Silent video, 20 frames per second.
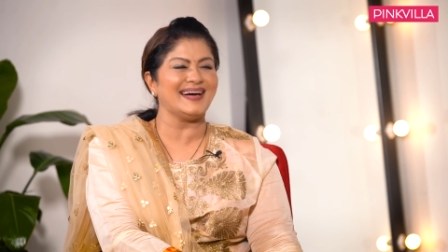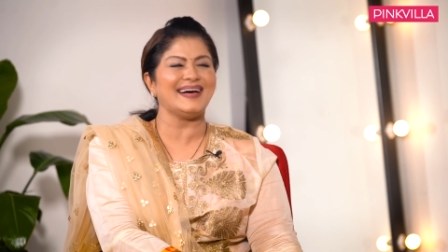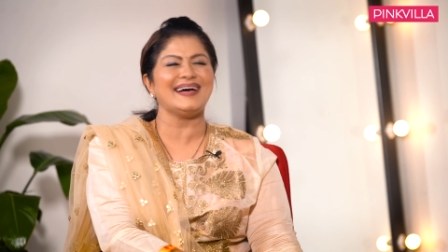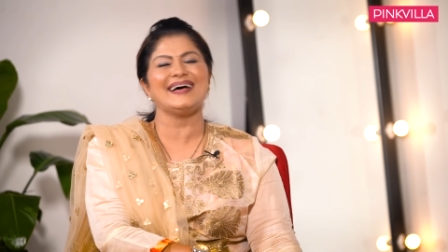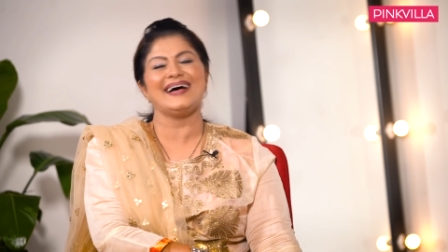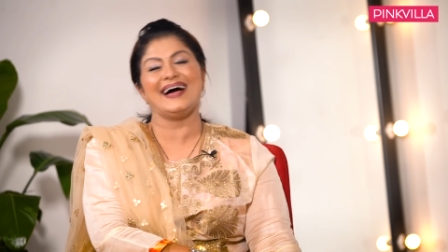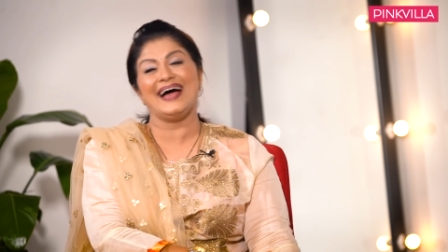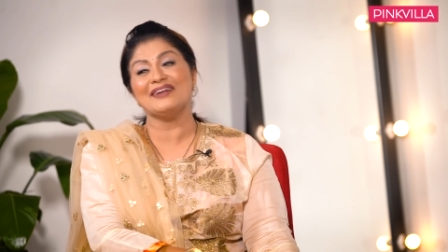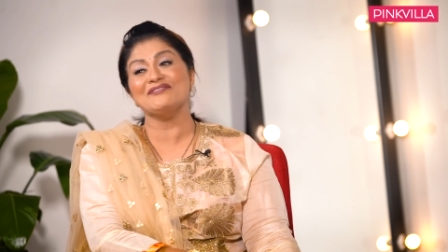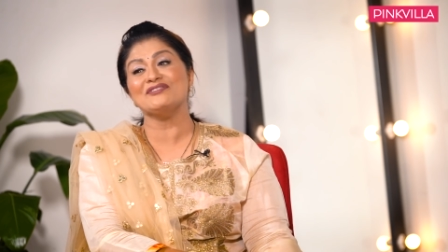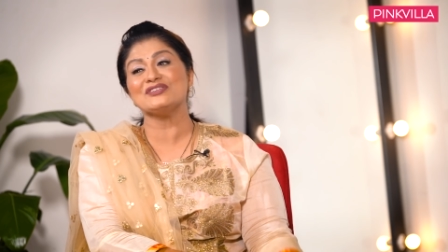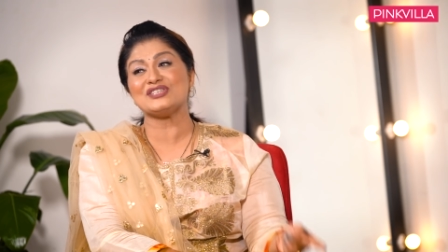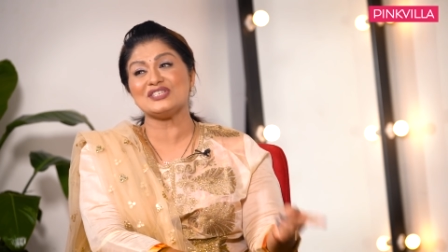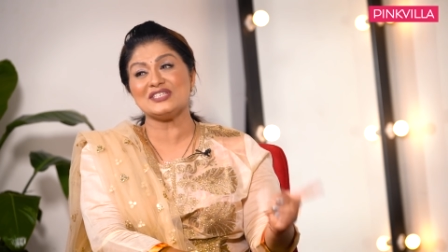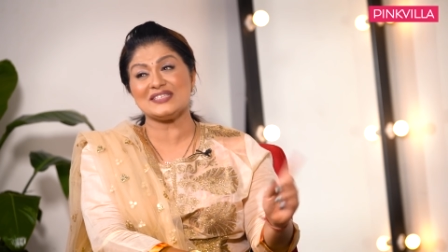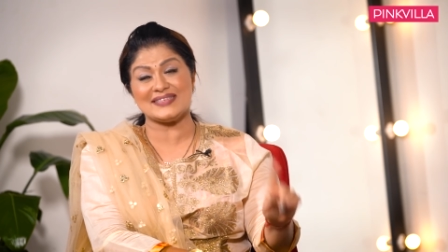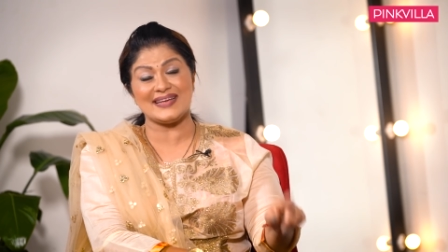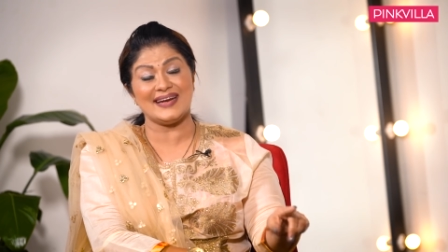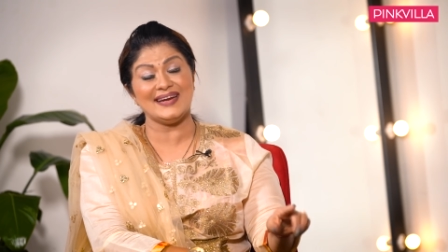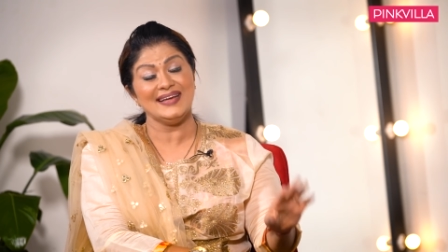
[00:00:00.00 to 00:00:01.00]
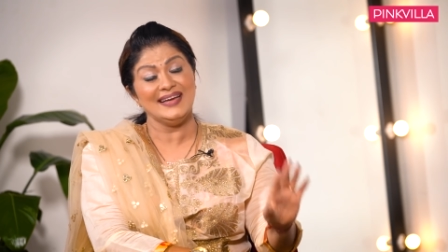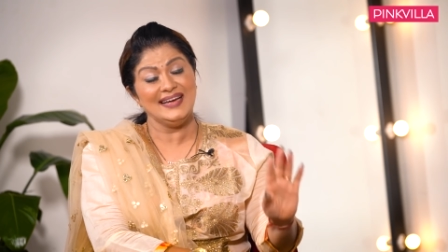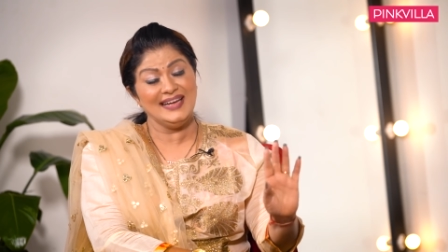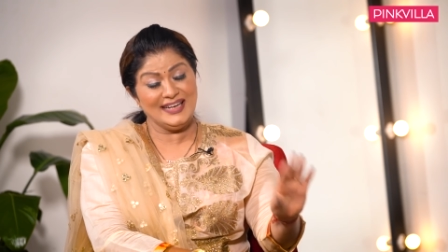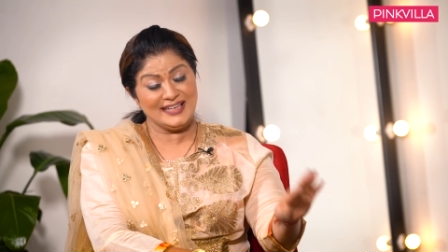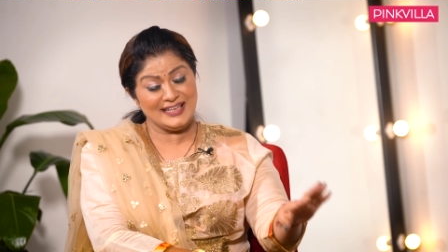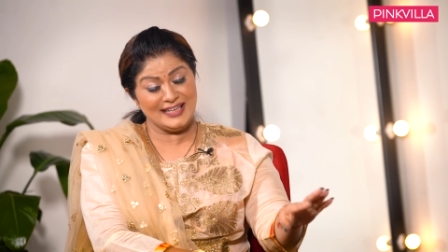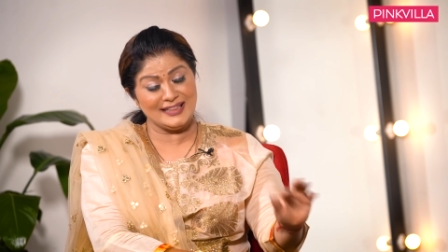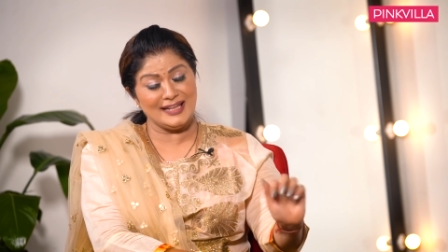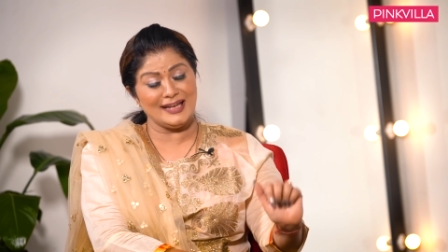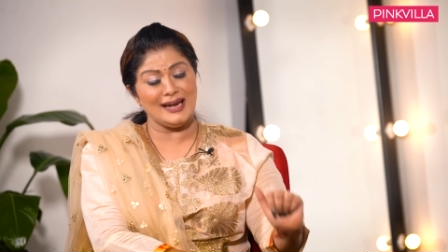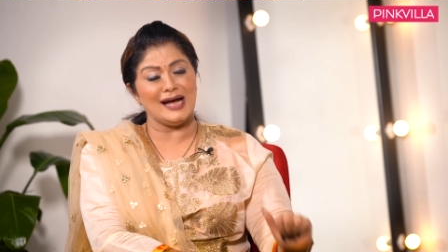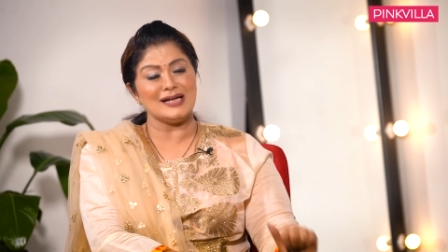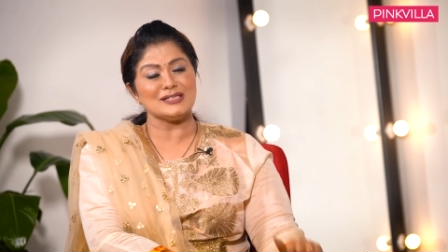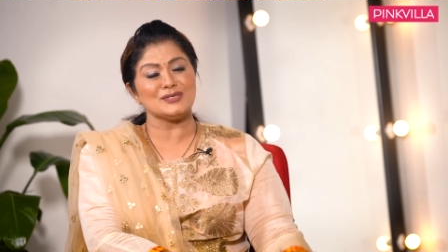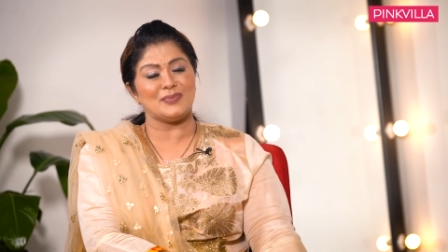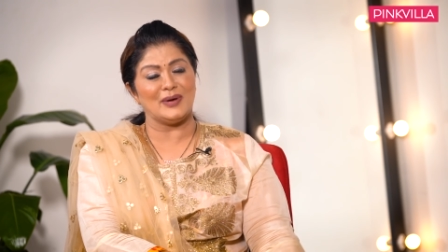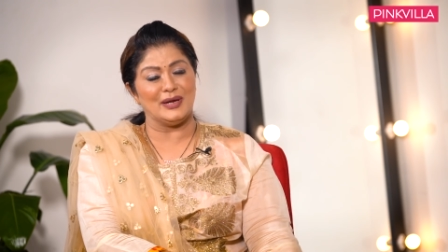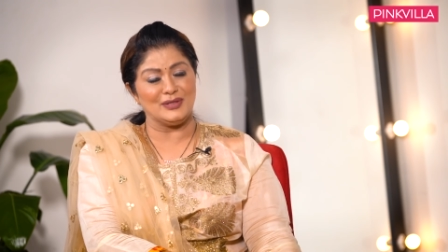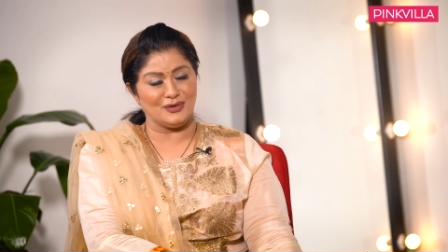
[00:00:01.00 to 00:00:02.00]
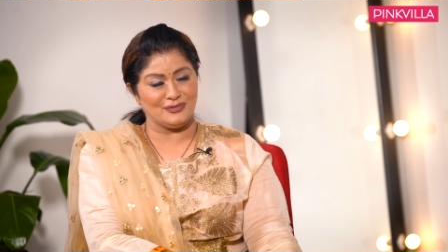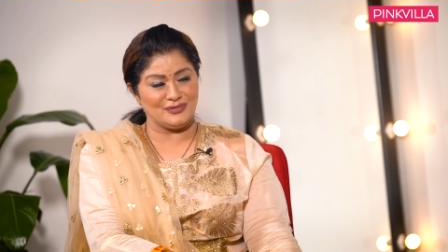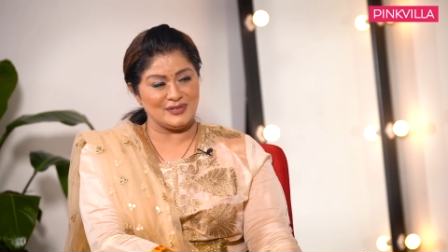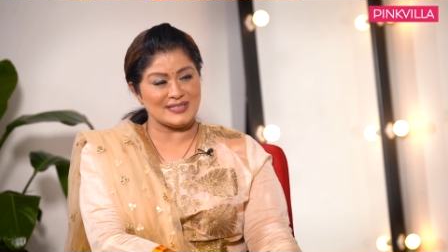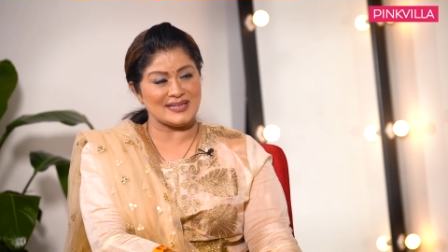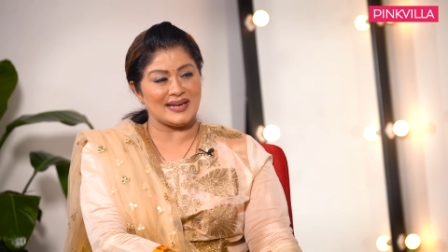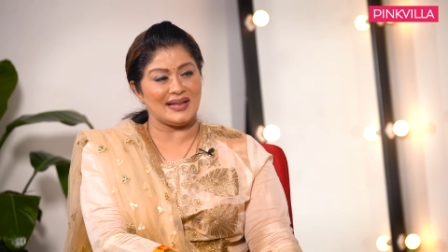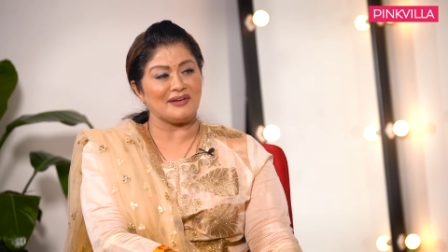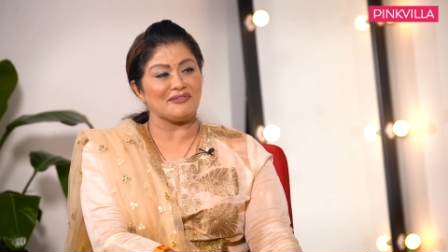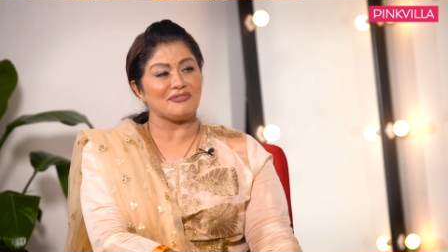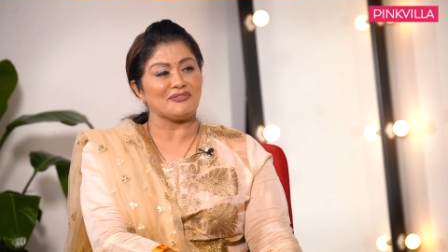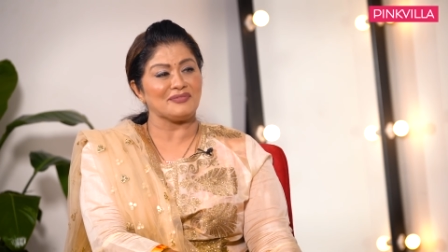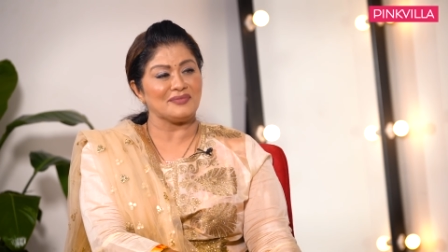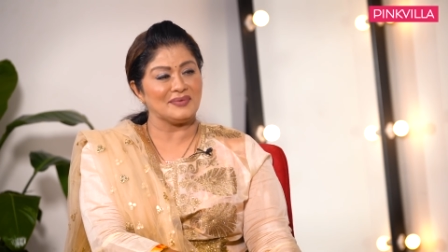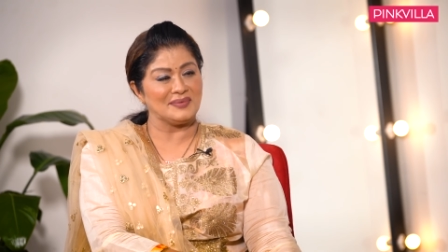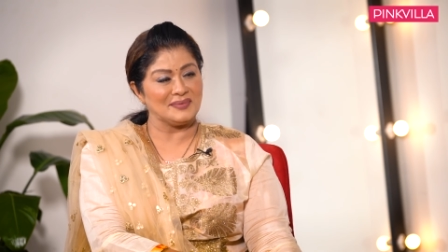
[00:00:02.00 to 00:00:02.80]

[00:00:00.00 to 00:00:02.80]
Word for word: and which he said till the last breath of his life.